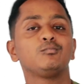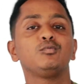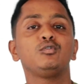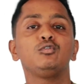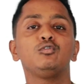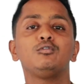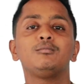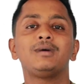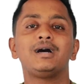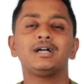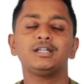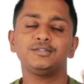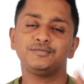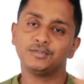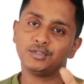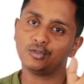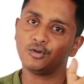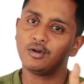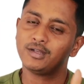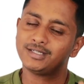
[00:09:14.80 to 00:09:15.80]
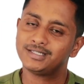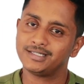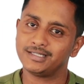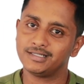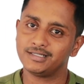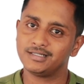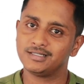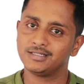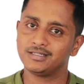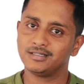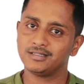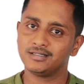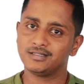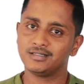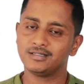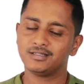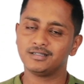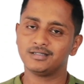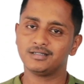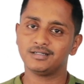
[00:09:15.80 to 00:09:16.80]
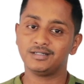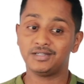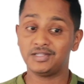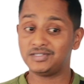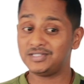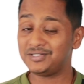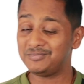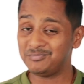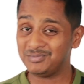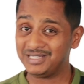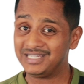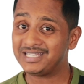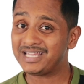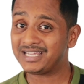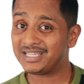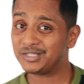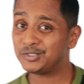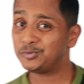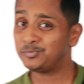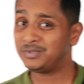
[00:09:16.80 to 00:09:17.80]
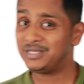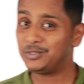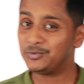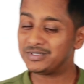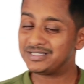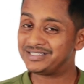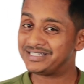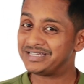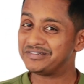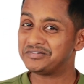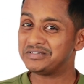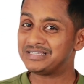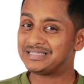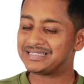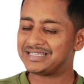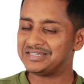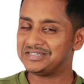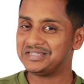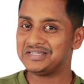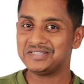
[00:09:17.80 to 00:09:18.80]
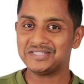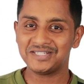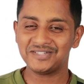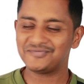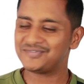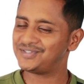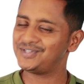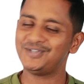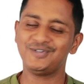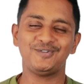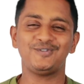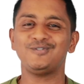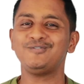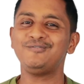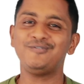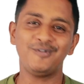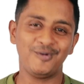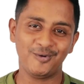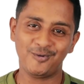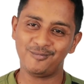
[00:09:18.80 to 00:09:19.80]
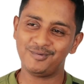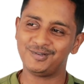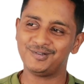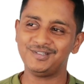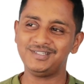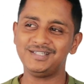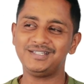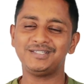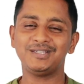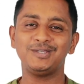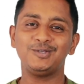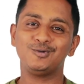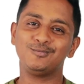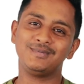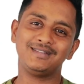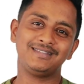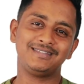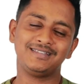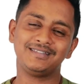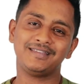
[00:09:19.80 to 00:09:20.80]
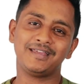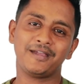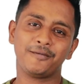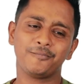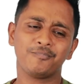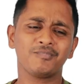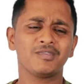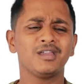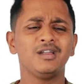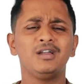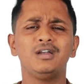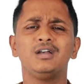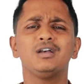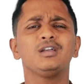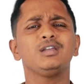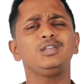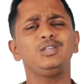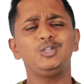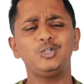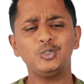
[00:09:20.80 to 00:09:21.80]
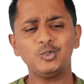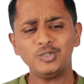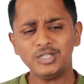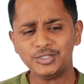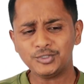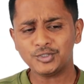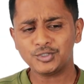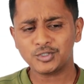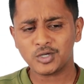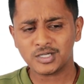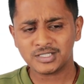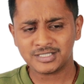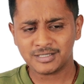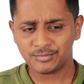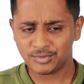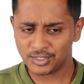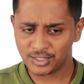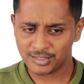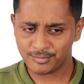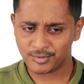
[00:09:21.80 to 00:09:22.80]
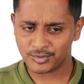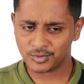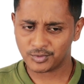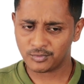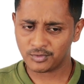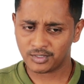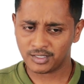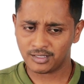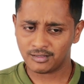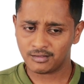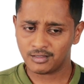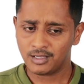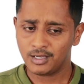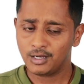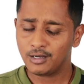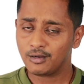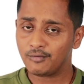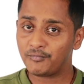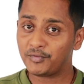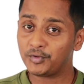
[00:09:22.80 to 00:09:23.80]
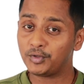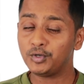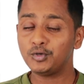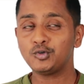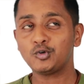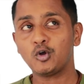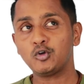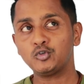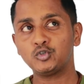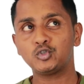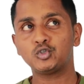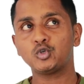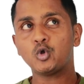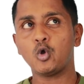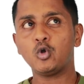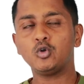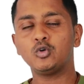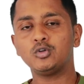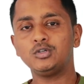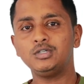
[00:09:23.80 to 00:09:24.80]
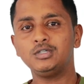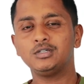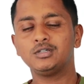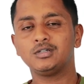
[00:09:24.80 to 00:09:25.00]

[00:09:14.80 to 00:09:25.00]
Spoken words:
No marks for the content. Does it mean I can speak one generic sentence and finish it off? No, because it is a human sitting. You need to talk something about cooking, whether you talk so good